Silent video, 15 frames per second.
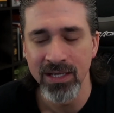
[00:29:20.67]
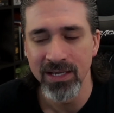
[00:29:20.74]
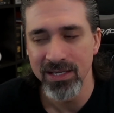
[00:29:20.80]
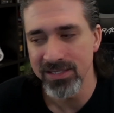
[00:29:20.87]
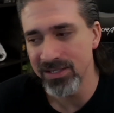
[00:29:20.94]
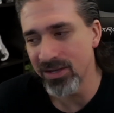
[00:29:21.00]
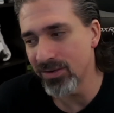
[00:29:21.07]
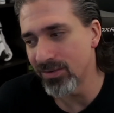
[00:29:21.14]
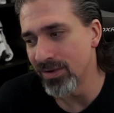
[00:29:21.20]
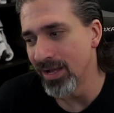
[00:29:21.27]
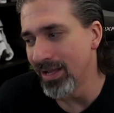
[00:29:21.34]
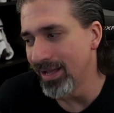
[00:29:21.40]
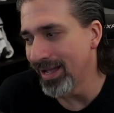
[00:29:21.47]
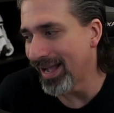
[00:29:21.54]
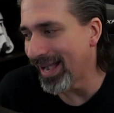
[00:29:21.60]
So
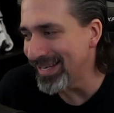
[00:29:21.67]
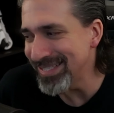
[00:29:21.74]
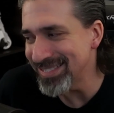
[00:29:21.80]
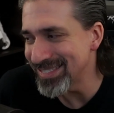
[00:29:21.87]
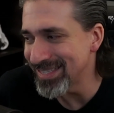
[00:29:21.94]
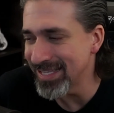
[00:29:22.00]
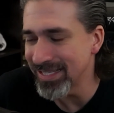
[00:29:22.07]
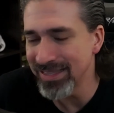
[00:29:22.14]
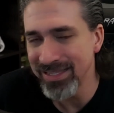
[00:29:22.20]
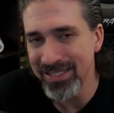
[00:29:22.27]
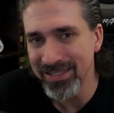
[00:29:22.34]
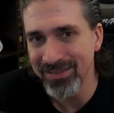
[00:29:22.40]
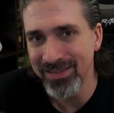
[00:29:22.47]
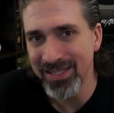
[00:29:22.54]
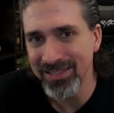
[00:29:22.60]
I just think
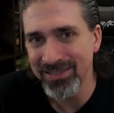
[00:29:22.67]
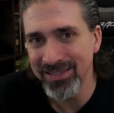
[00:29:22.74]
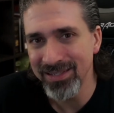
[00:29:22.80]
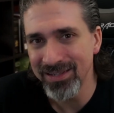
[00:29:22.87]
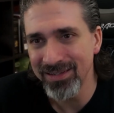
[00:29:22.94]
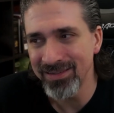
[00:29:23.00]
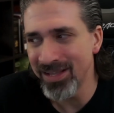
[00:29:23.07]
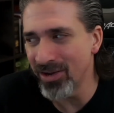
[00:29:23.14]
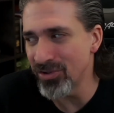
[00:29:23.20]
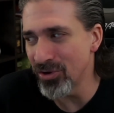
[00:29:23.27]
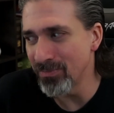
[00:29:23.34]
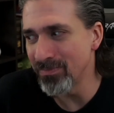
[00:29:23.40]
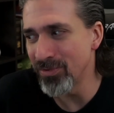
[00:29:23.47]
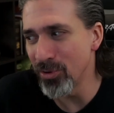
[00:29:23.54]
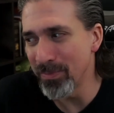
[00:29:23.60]
that you
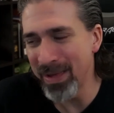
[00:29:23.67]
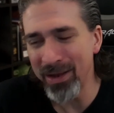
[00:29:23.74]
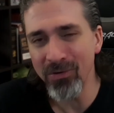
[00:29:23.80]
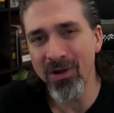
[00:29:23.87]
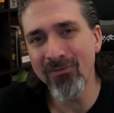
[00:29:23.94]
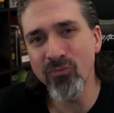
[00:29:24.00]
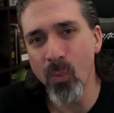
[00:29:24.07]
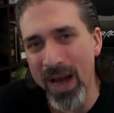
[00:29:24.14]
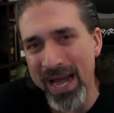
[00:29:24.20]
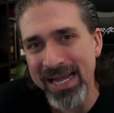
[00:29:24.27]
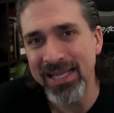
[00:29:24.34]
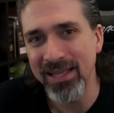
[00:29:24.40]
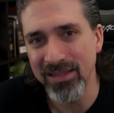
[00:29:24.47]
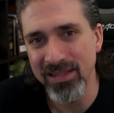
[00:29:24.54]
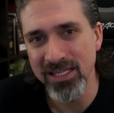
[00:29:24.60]
know, you're better off
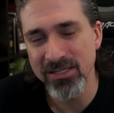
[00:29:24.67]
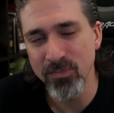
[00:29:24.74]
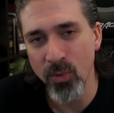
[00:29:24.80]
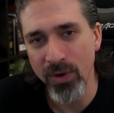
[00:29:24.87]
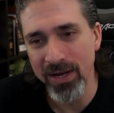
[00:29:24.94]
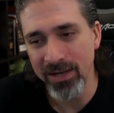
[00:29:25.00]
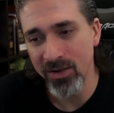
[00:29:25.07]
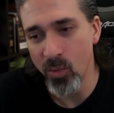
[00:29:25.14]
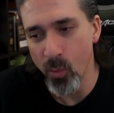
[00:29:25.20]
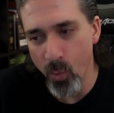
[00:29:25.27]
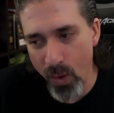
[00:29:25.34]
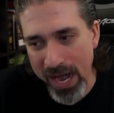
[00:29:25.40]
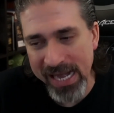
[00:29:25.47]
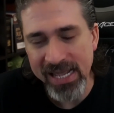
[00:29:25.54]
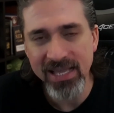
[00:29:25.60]
waiting at this point,
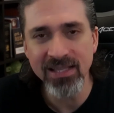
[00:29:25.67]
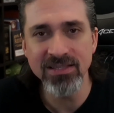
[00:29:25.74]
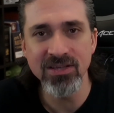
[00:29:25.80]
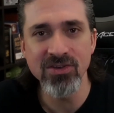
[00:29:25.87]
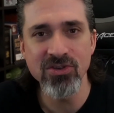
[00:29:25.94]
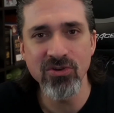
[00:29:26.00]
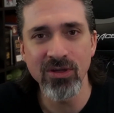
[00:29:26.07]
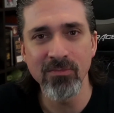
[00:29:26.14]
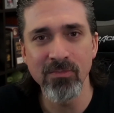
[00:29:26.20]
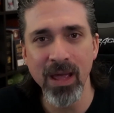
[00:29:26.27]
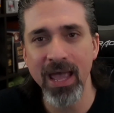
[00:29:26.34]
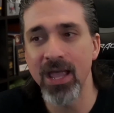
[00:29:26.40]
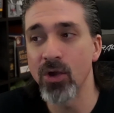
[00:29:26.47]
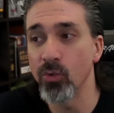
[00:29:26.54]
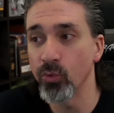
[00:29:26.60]
waiting until you can
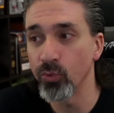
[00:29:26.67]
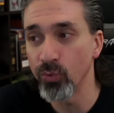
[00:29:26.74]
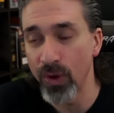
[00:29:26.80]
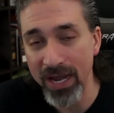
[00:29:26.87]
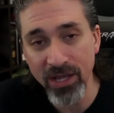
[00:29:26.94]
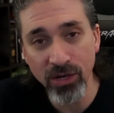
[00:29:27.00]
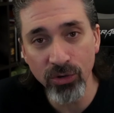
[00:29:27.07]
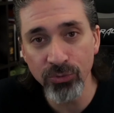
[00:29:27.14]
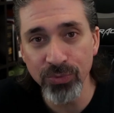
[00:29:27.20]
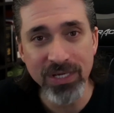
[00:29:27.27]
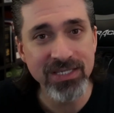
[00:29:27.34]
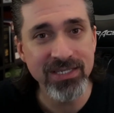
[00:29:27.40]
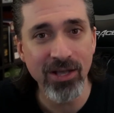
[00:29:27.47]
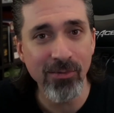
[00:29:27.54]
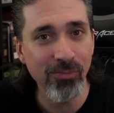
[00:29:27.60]
pay regular
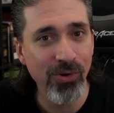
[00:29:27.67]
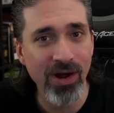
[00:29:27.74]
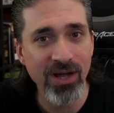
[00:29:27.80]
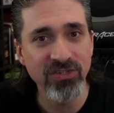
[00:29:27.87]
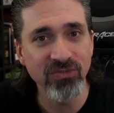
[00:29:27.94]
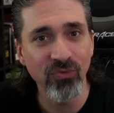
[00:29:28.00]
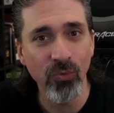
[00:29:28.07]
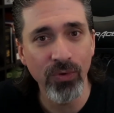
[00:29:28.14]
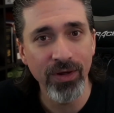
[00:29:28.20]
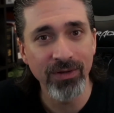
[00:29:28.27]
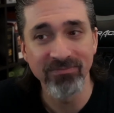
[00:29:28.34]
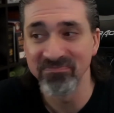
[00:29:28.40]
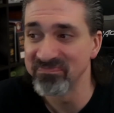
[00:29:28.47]
retail price for it.